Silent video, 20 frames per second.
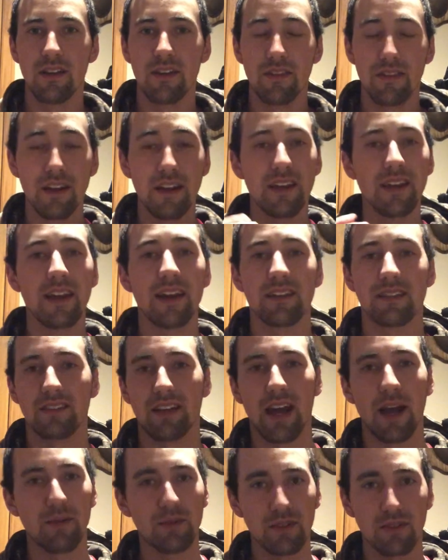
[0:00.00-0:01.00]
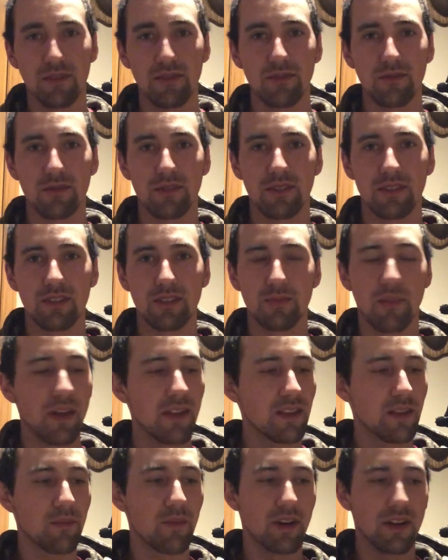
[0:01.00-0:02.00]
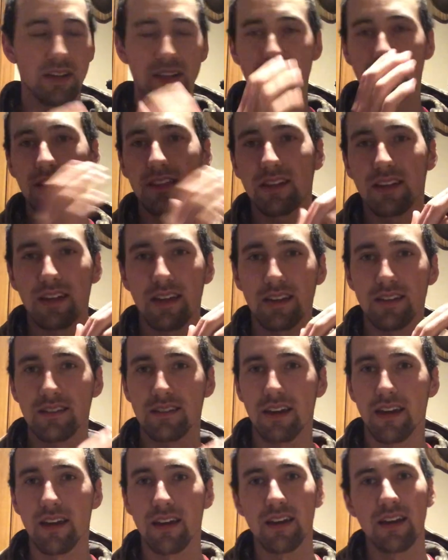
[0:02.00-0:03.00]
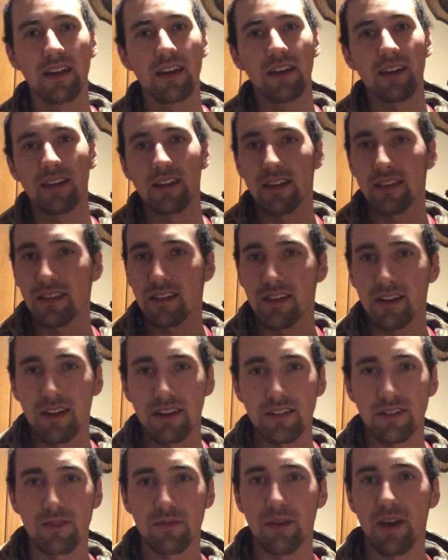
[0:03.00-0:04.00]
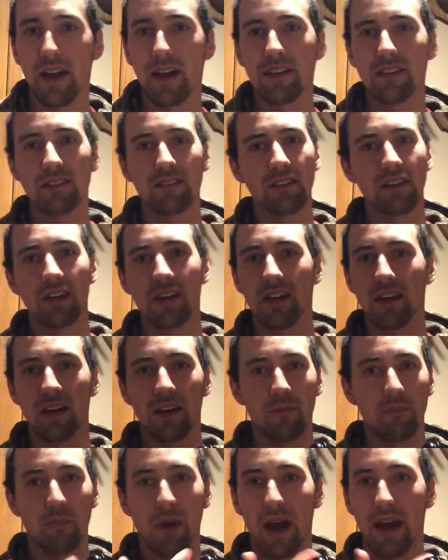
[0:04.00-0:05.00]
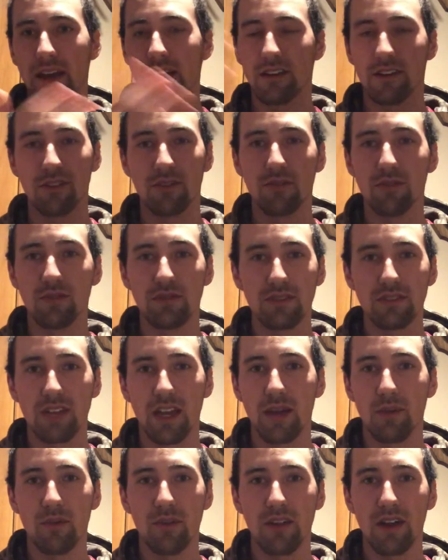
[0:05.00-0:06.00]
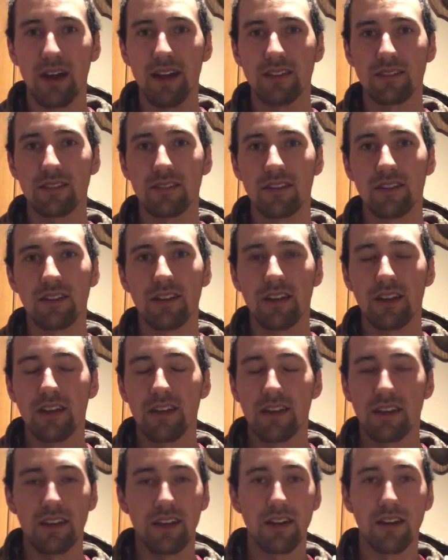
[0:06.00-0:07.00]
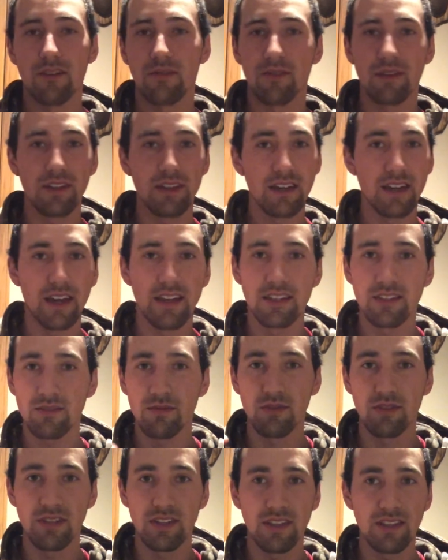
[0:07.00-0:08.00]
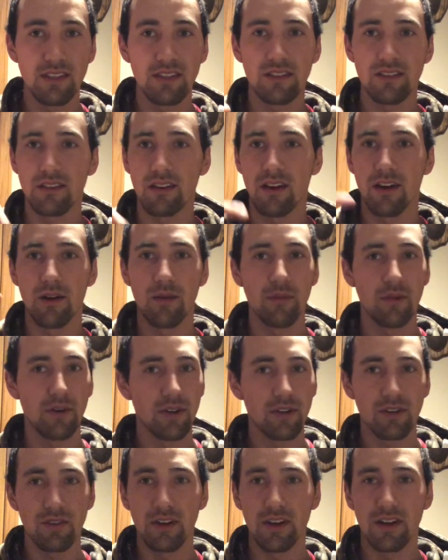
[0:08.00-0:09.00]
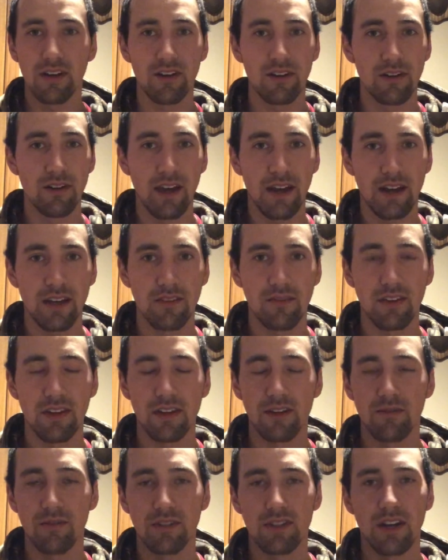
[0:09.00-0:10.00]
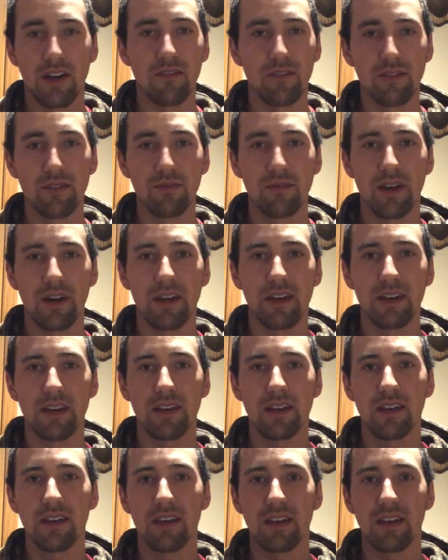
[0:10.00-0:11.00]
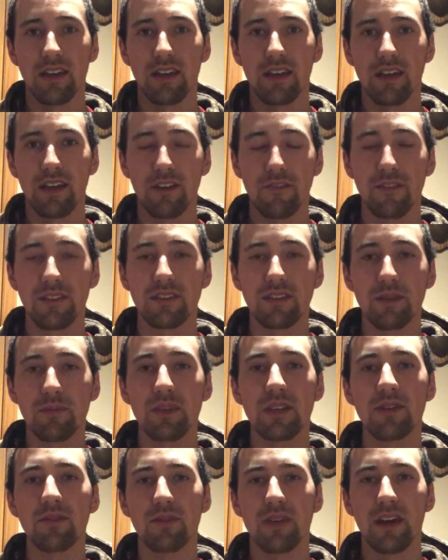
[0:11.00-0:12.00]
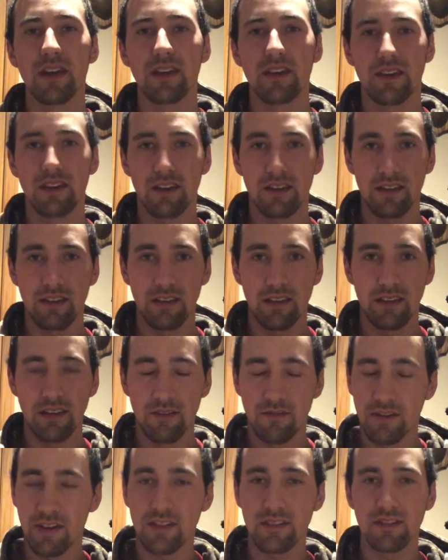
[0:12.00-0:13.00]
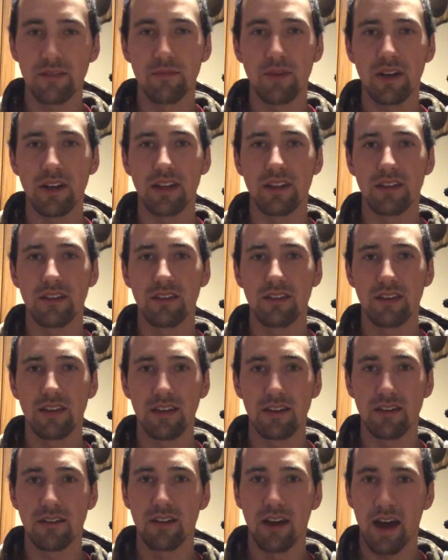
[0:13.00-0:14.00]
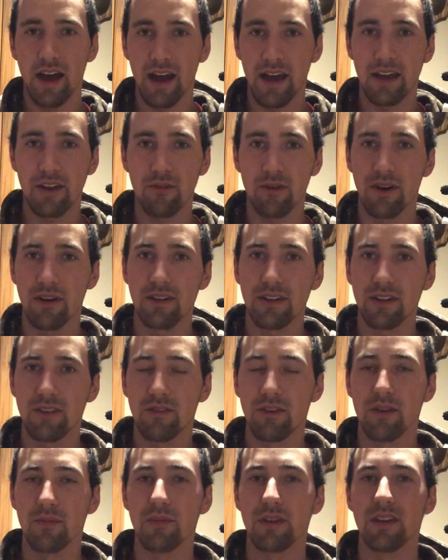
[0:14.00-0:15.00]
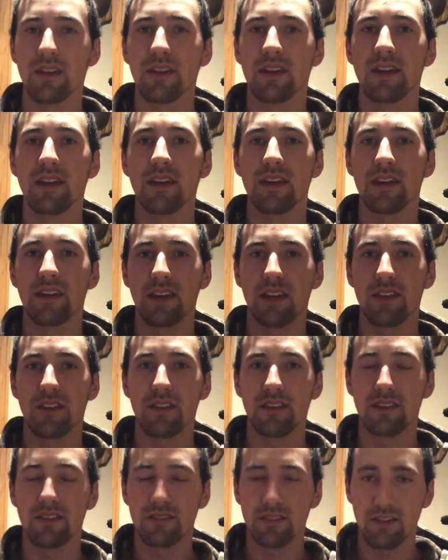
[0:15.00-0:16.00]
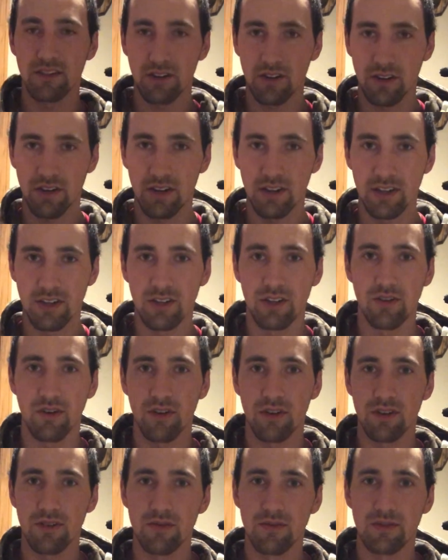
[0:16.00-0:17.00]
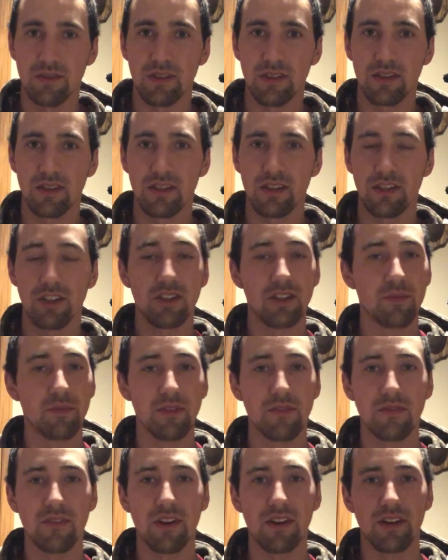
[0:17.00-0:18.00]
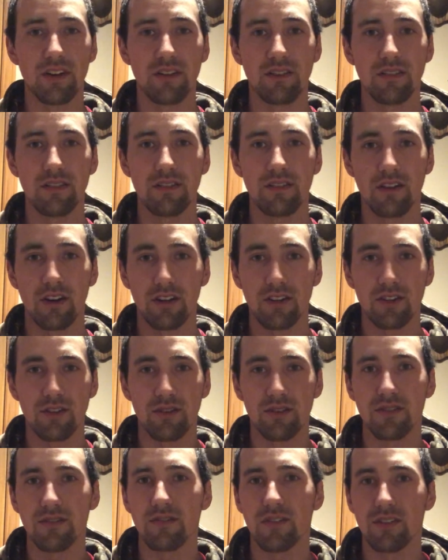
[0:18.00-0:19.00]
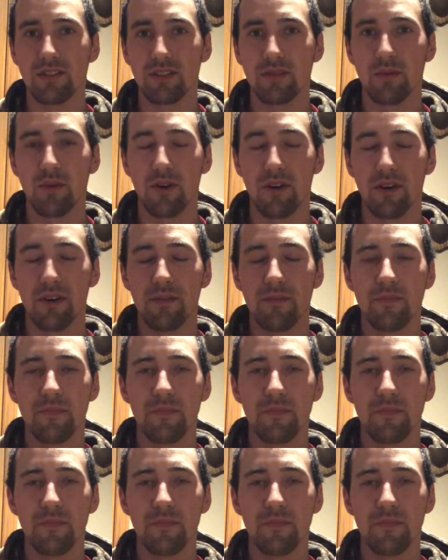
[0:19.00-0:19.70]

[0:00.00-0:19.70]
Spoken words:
then yes, absolutely, spend the money, get the nice sight, get the nice rest, buy a cool stabilizer, get a really nice release, thumb or trigger activated, whichever you like. If it's something you like, invest the money, get high quality equipment, get things that you're going to enjoy using. It should be fun. Archery is a fun sport.